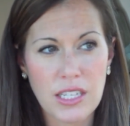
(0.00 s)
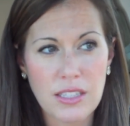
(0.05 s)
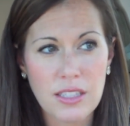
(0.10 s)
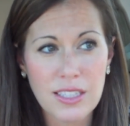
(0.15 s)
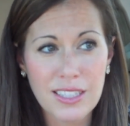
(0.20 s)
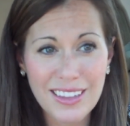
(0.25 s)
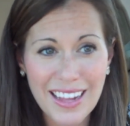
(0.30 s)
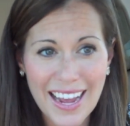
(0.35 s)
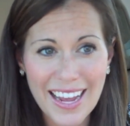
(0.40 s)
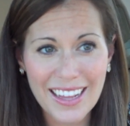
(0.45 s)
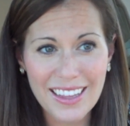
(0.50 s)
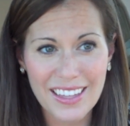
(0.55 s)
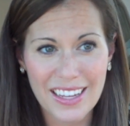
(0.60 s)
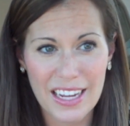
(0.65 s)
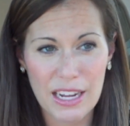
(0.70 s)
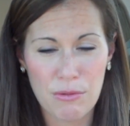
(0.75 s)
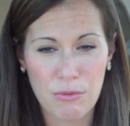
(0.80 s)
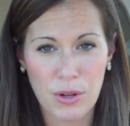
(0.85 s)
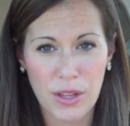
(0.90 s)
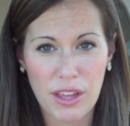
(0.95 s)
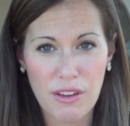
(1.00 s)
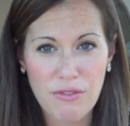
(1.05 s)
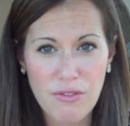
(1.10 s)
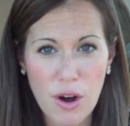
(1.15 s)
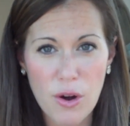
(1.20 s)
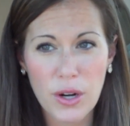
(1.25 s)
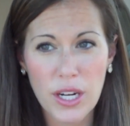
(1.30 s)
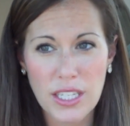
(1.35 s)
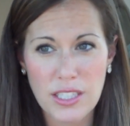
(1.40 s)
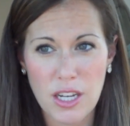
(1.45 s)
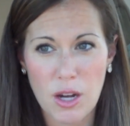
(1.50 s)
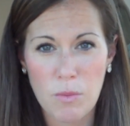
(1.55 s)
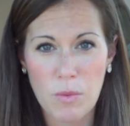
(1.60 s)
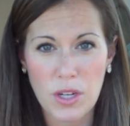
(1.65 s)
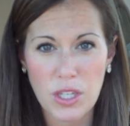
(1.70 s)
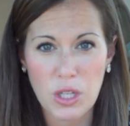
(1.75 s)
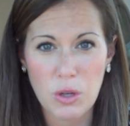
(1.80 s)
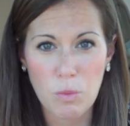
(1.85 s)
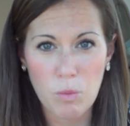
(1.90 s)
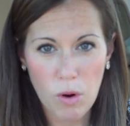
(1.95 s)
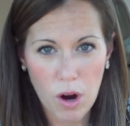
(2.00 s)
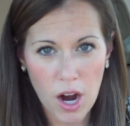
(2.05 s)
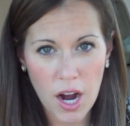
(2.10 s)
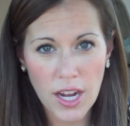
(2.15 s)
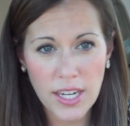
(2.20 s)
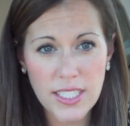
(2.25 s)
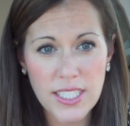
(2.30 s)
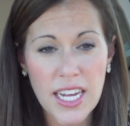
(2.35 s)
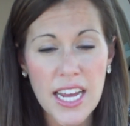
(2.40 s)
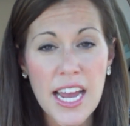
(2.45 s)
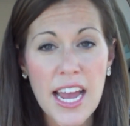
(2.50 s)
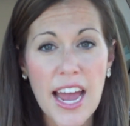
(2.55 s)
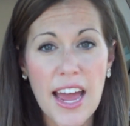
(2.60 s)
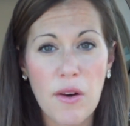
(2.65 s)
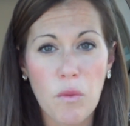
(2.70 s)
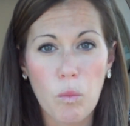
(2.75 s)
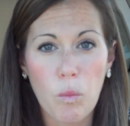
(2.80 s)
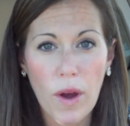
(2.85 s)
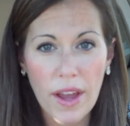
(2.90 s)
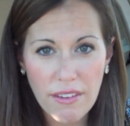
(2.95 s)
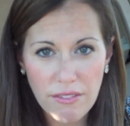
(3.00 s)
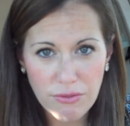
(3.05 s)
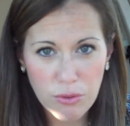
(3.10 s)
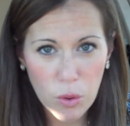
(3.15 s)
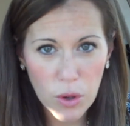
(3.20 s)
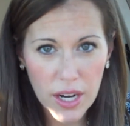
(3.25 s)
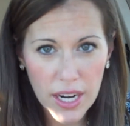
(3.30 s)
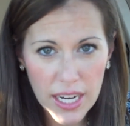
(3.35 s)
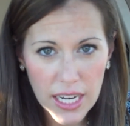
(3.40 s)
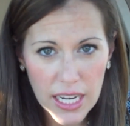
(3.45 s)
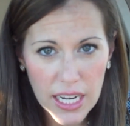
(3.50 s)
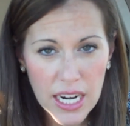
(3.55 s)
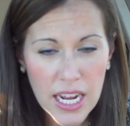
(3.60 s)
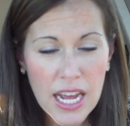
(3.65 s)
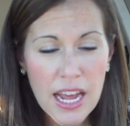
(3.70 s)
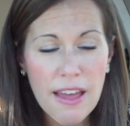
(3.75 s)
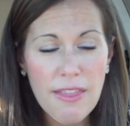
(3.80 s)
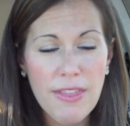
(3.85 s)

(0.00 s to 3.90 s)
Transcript: slightly and really focus on what you want and wait for it,